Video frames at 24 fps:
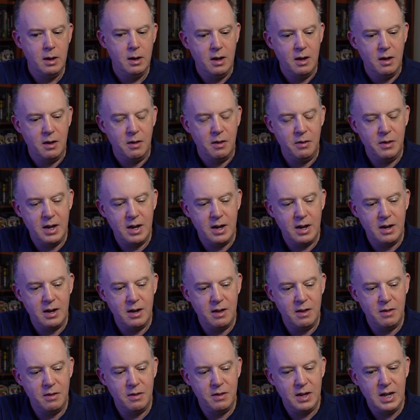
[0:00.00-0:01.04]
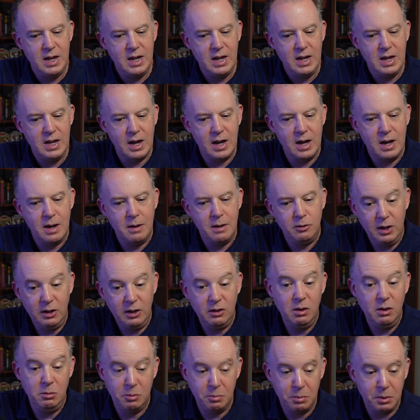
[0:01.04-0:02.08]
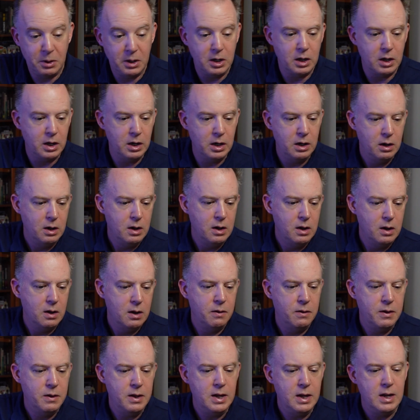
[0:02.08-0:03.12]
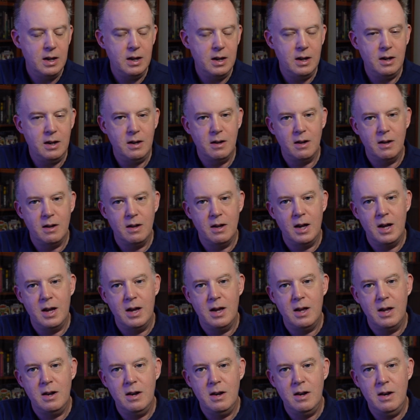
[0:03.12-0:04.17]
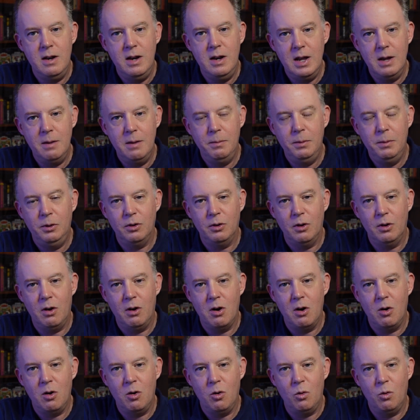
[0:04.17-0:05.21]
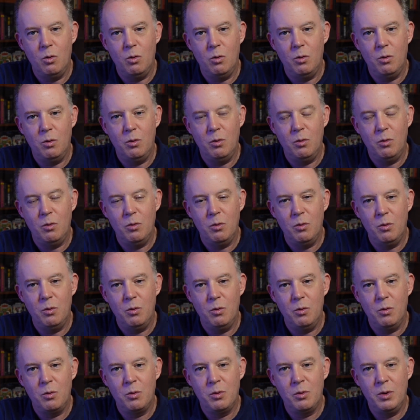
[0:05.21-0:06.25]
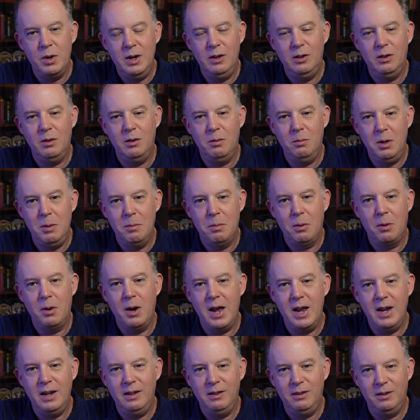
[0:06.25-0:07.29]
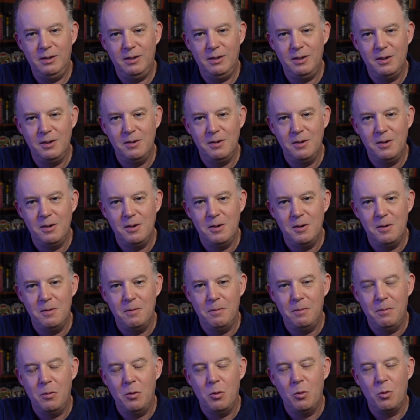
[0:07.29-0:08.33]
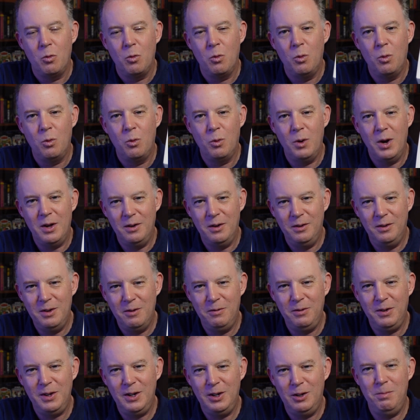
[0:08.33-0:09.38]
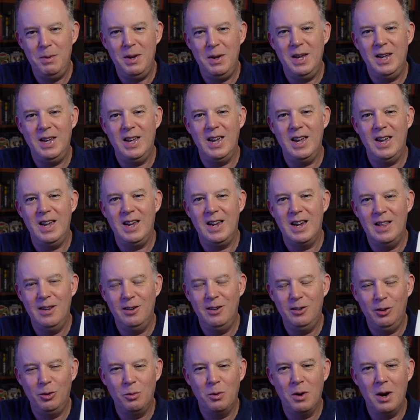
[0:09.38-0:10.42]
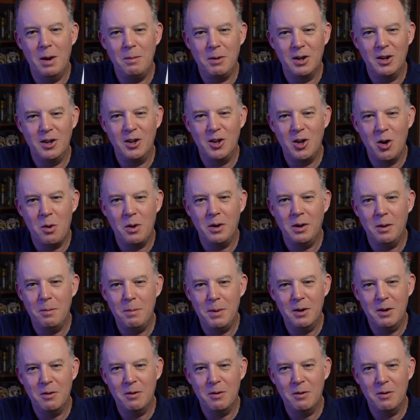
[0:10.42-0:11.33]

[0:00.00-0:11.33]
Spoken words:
So that seems pretty good. The nibs are reasonably priced, relatively speaking, and this is where I'm going to go on a bit of a